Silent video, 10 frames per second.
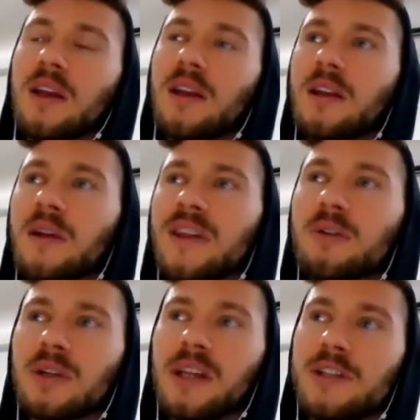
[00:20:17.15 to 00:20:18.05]
you know, in the
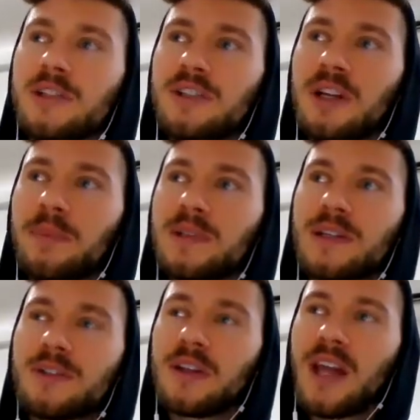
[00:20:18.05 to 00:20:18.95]
relationship,
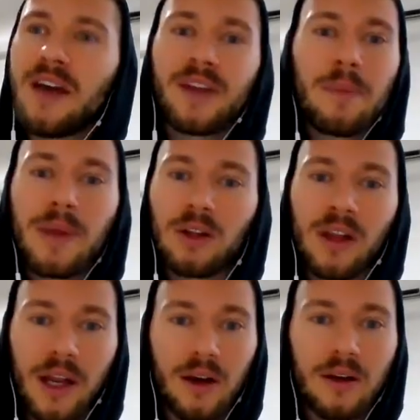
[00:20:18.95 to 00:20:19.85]
potentially having a middle
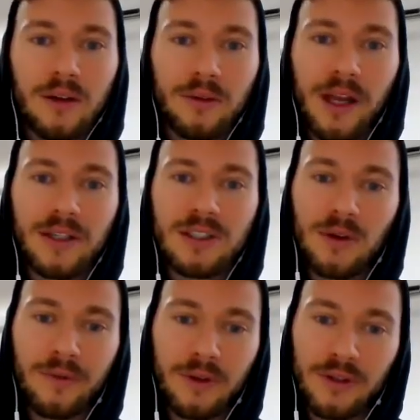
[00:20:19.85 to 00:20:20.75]
layer, right? So
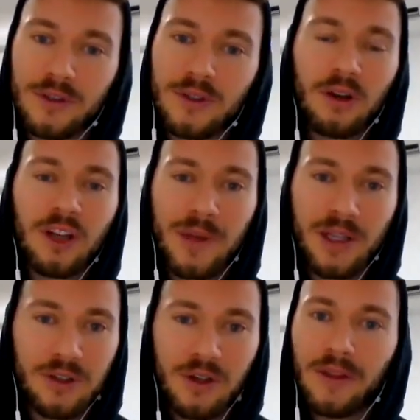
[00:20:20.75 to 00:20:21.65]
if there's
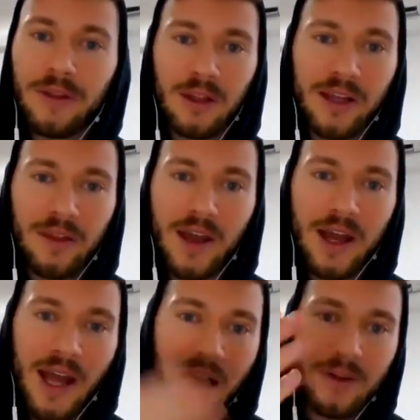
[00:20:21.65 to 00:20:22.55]
arguments or anything like that,
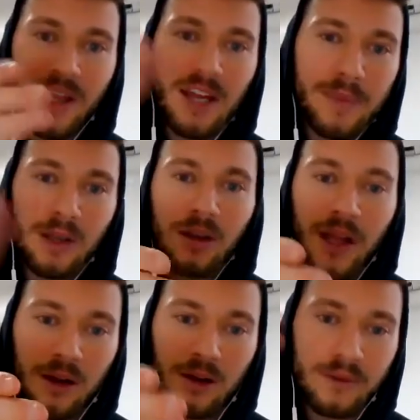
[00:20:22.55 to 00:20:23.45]
having that middle
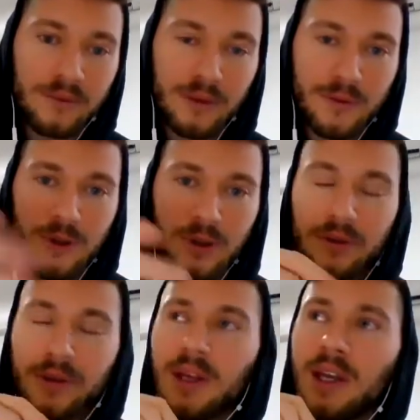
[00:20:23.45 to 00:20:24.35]
layer of truth.